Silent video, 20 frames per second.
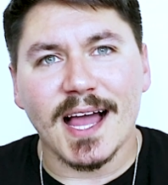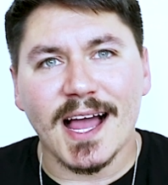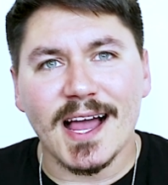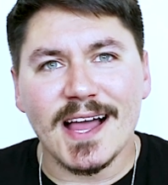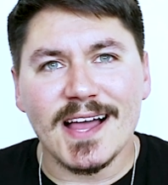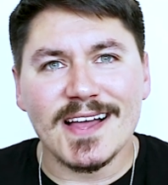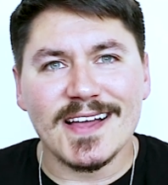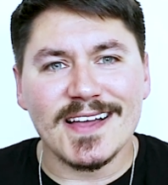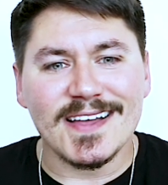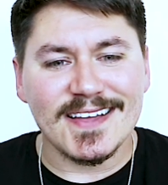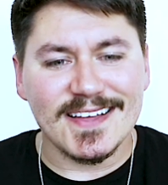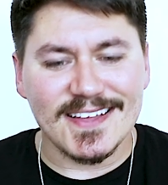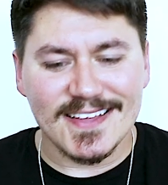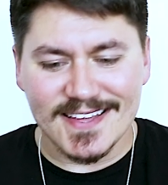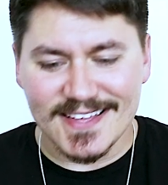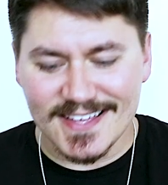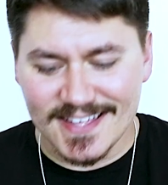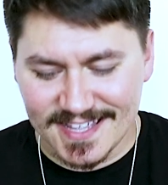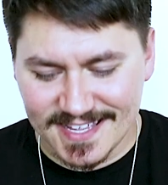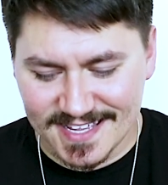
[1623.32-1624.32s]

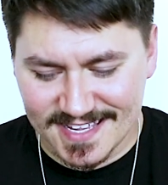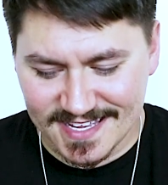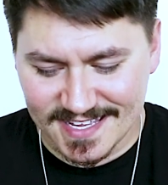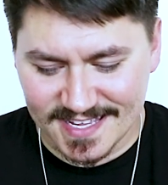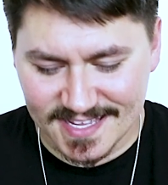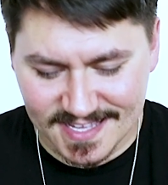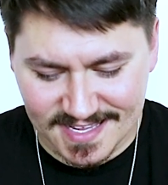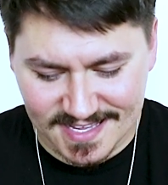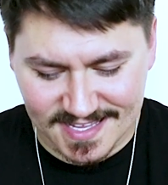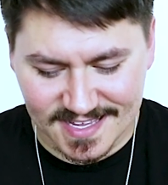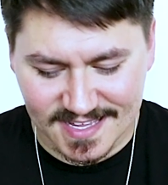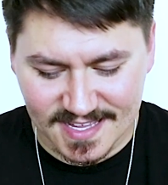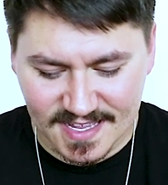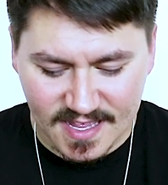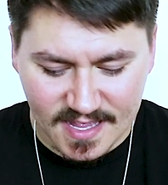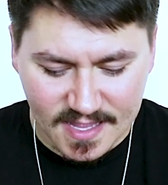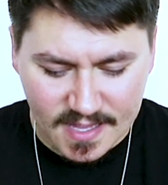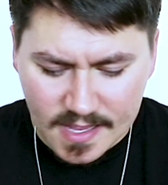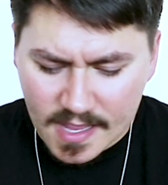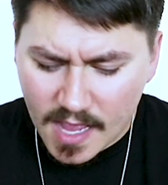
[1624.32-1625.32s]
I
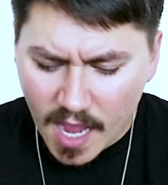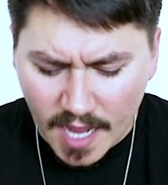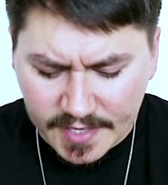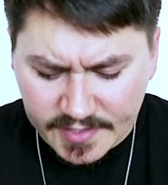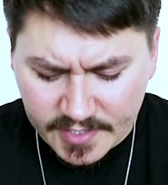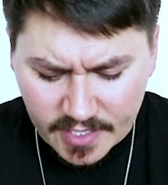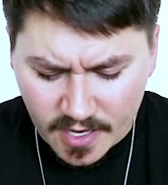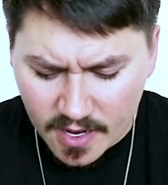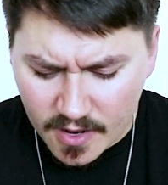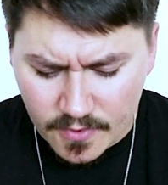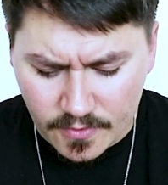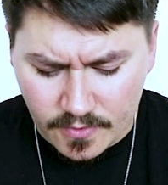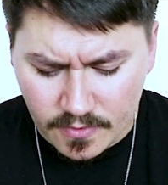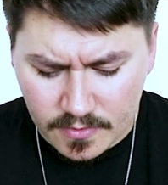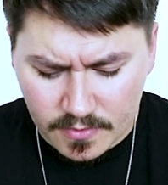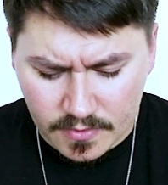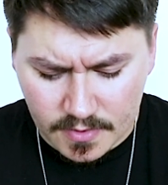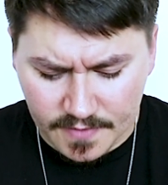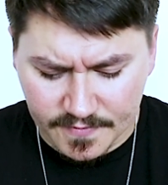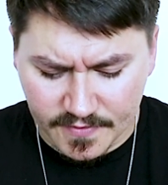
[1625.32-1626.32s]
don't know
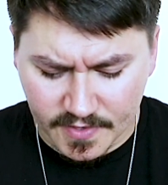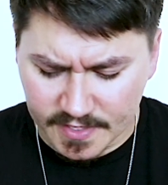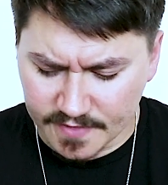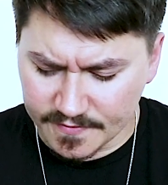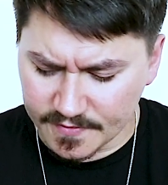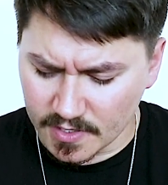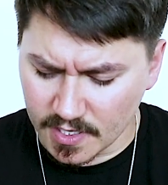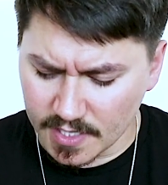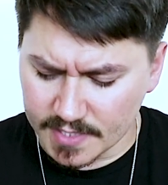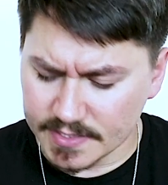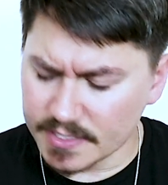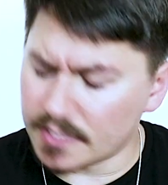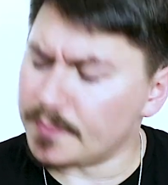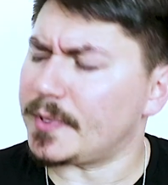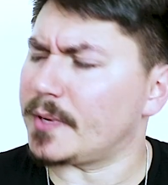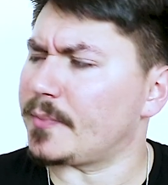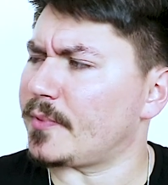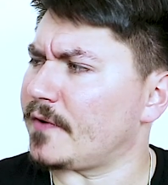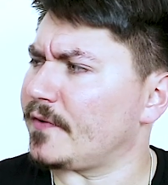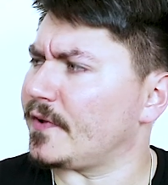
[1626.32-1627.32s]
if I'd ever go into the
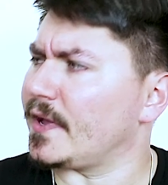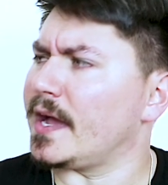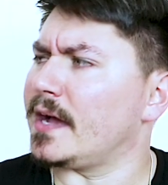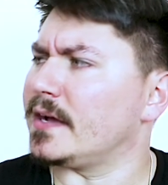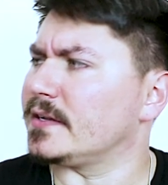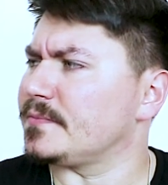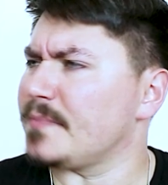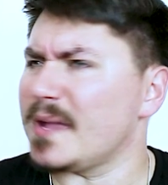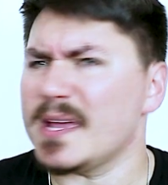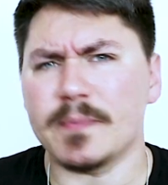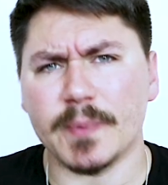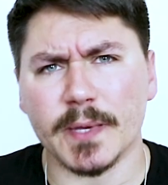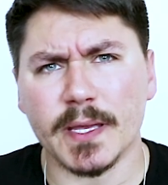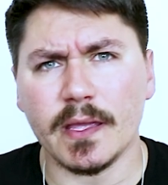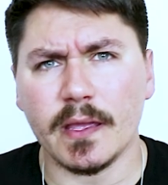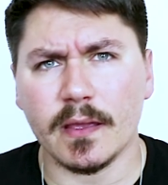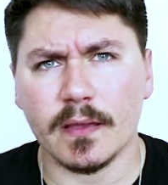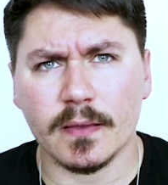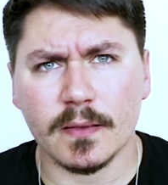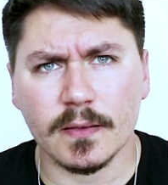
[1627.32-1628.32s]
Big Brother house.
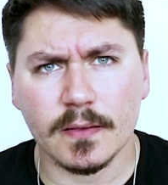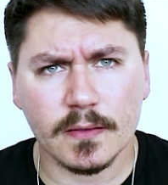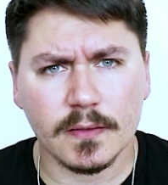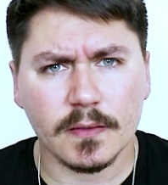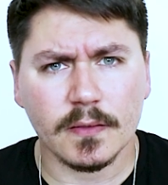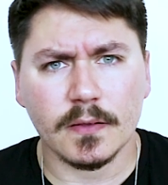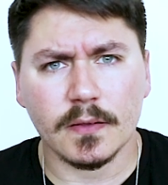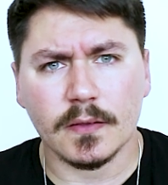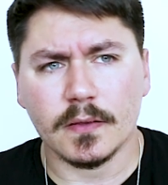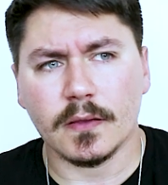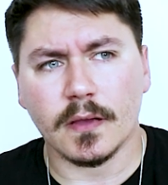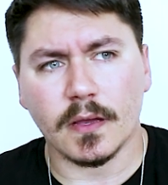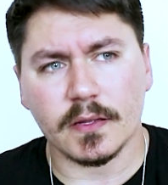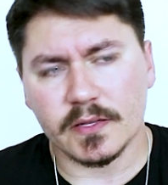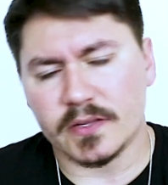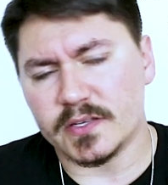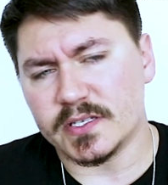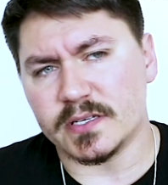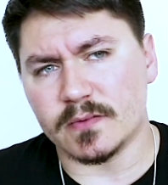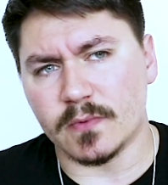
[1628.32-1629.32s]
Maybe. I
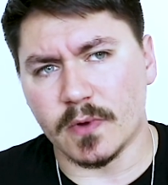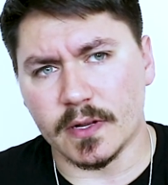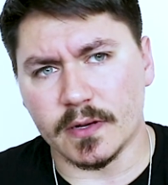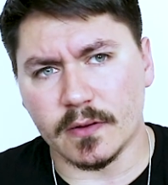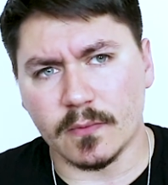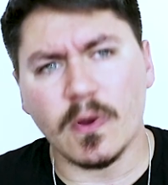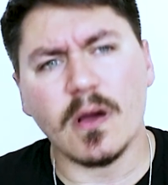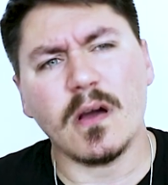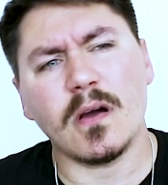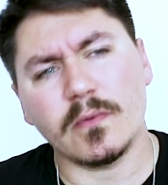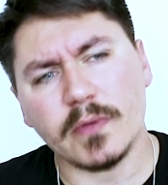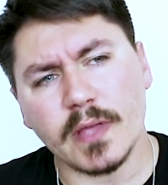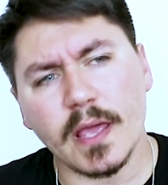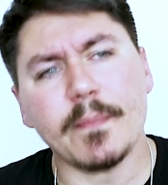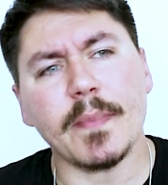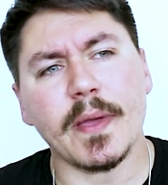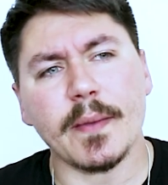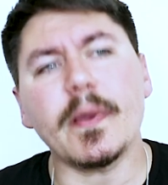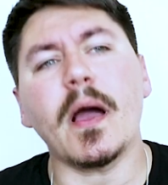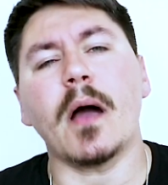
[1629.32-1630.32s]
don't see why. Well, yeah,
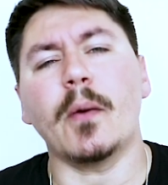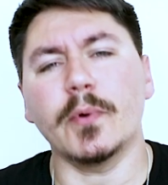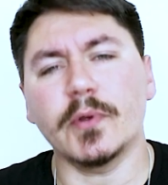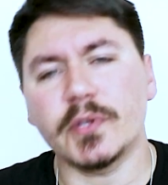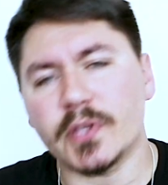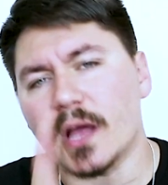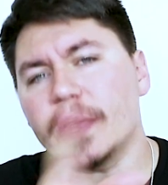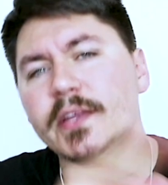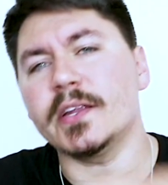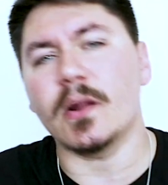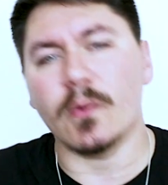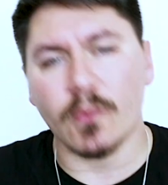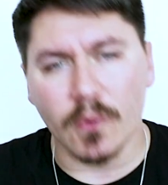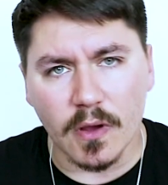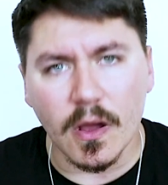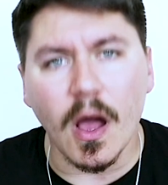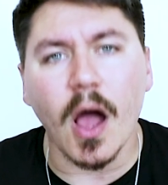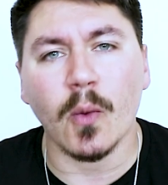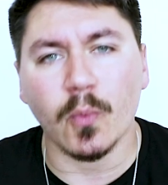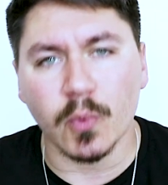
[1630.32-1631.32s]
maybe I would. You know
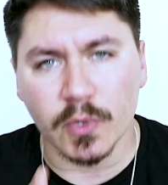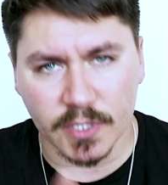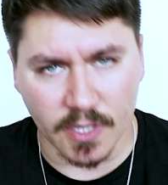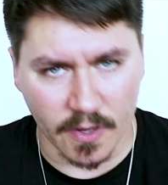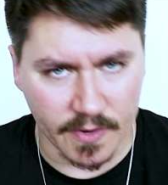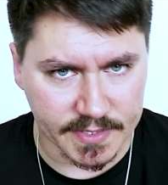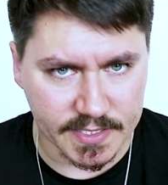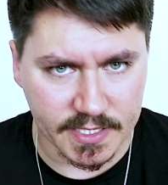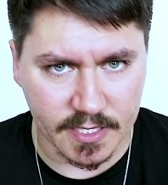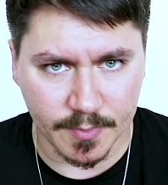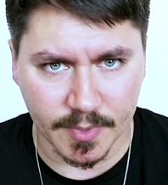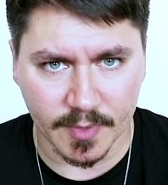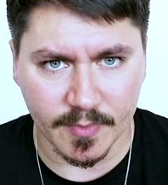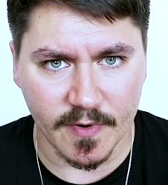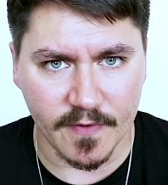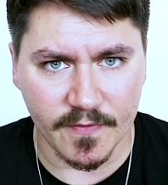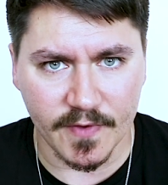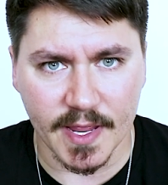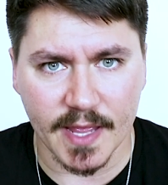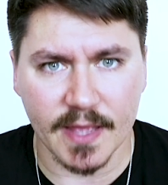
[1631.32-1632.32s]
what? I would go into the Big
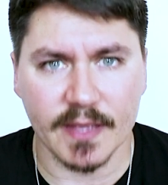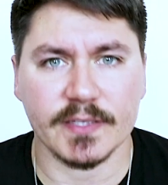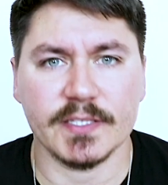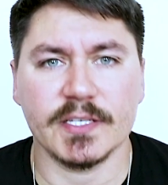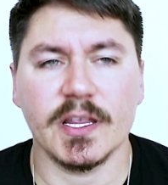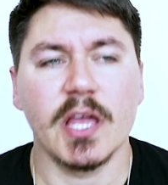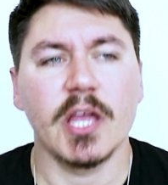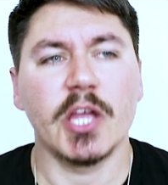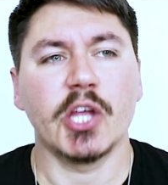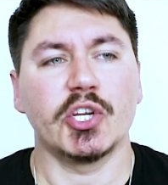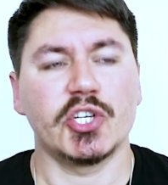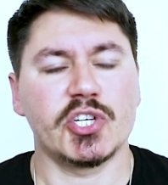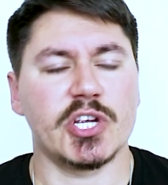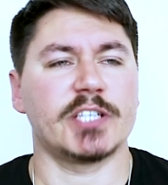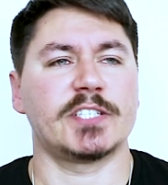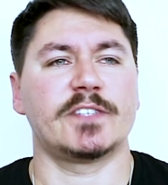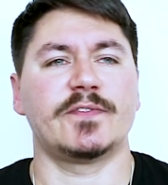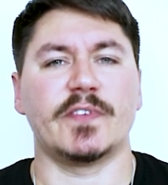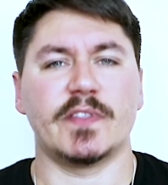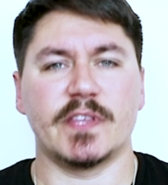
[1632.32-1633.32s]
Brother house
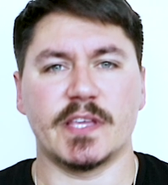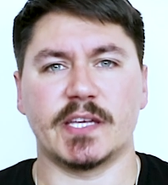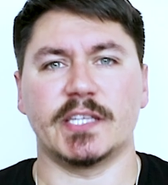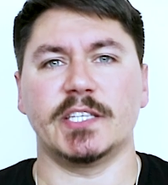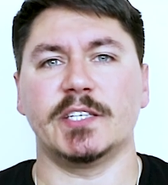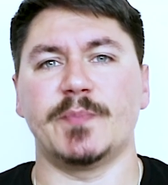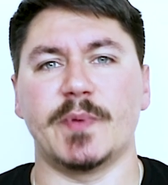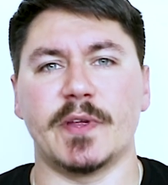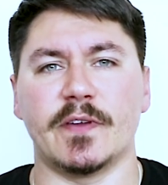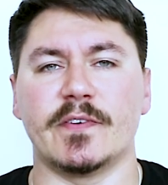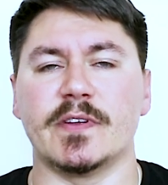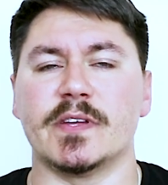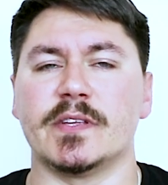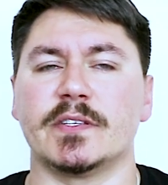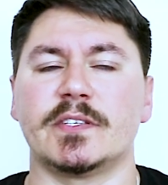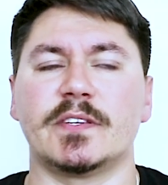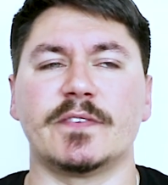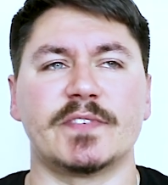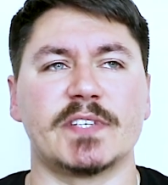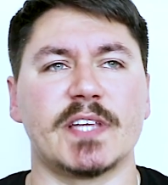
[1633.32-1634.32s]
just for the
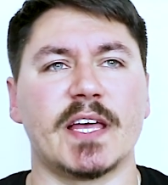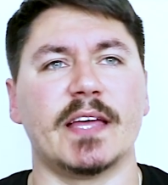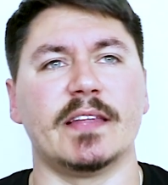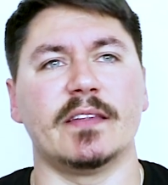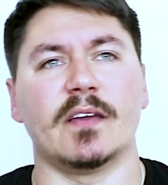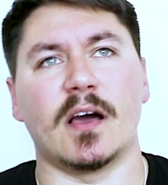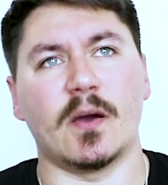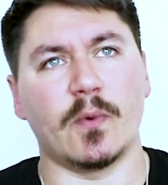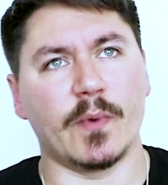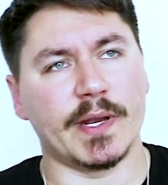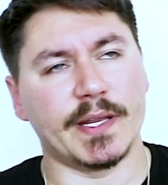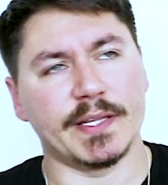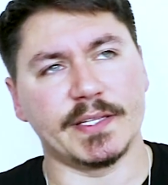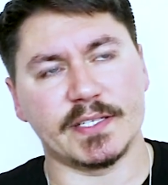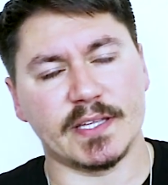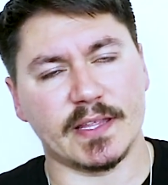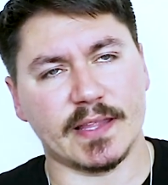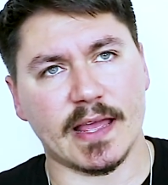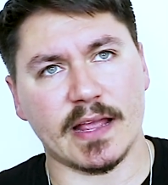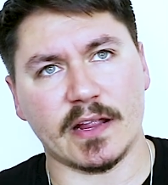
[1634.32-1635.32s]
experience of saying that I went
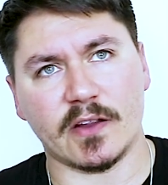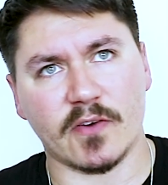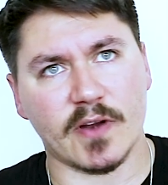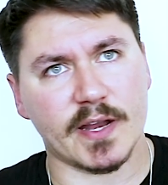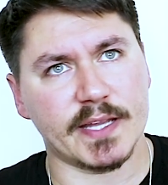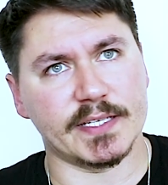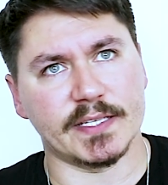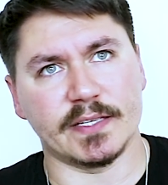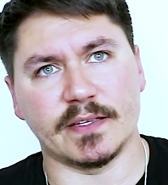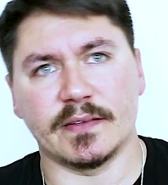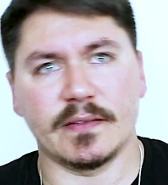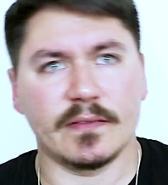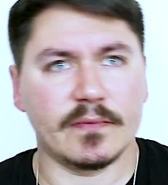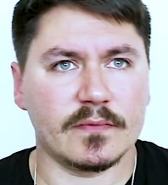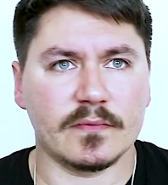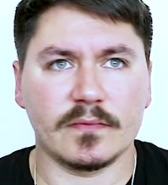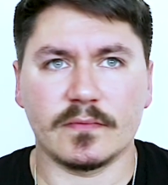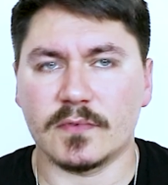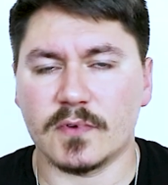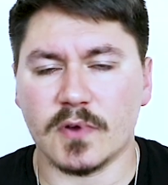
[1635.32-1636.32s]
into that crazy,
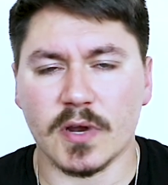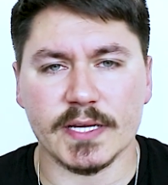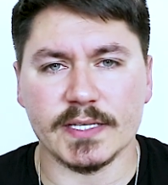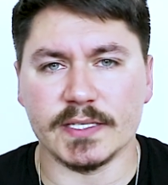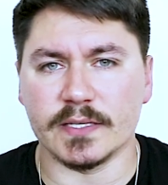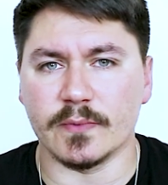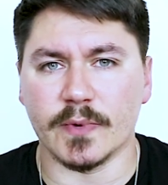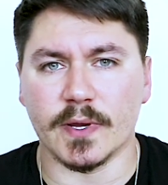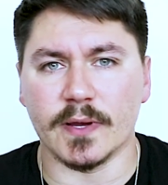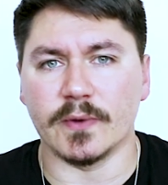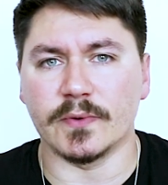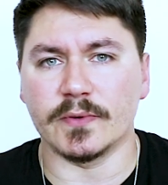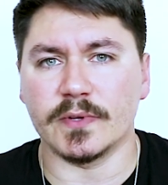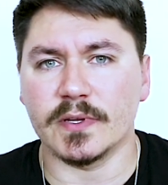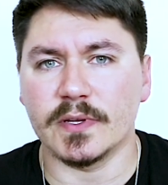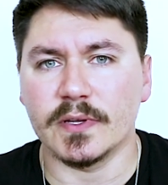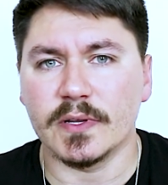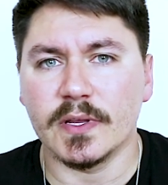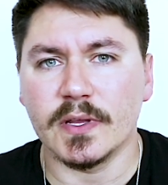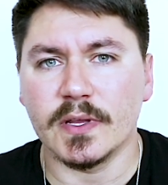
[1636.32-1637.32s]
crazy world